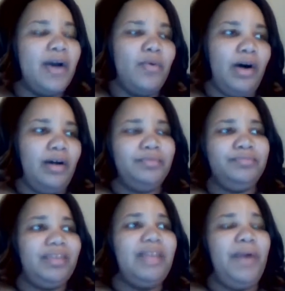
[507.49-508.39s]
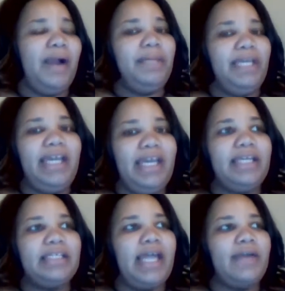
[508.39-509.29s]
Well, it probably
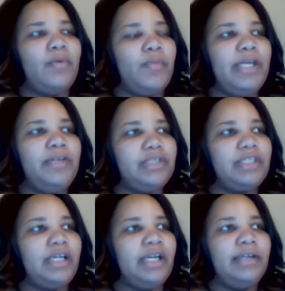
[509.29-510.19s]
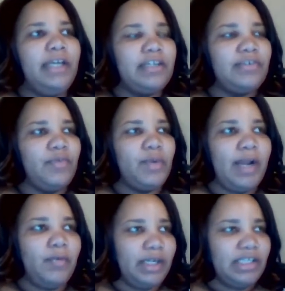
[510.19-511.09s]
is. Like, when we used to interview, when
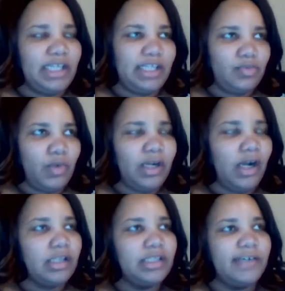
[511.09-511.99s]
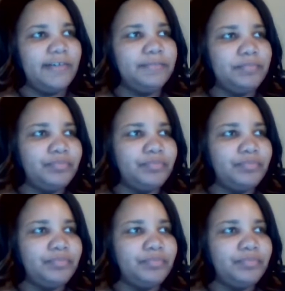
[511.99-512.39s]
I worked at this one call center,